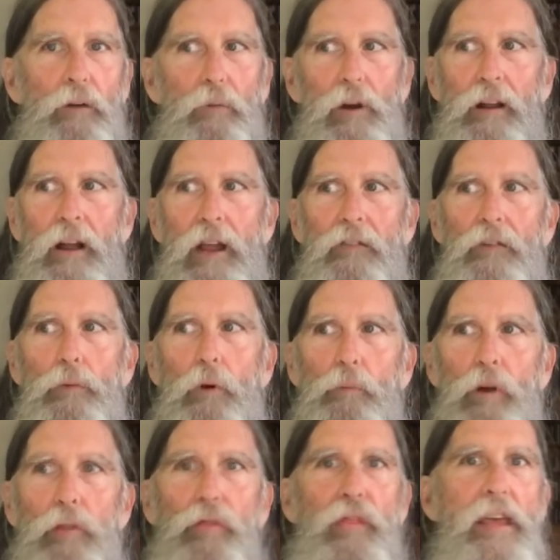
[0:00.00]
We're even when
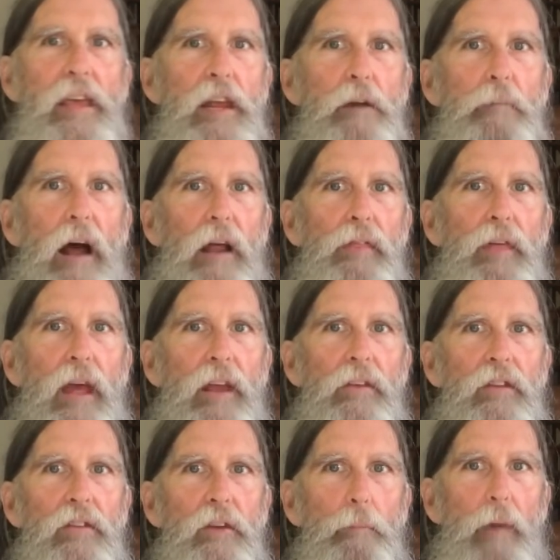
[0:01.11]
we're thinking about things
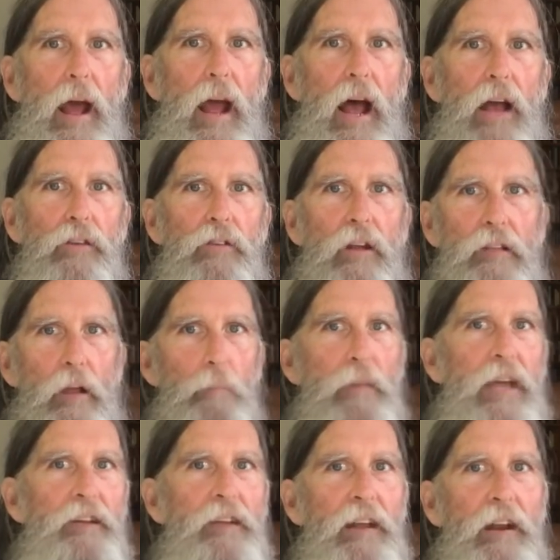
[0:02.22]
in the past and
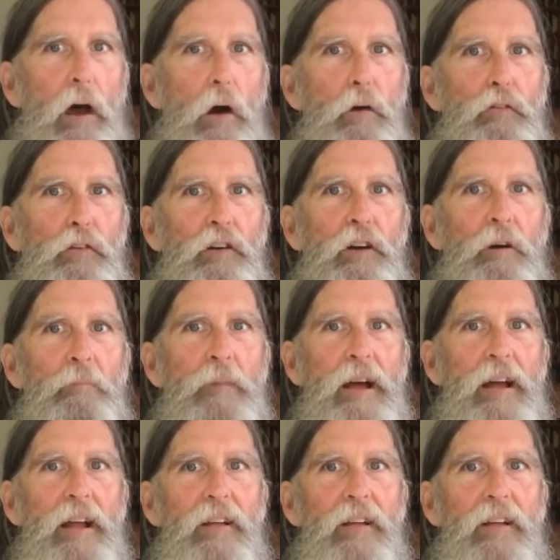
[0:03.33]
lamenting over them,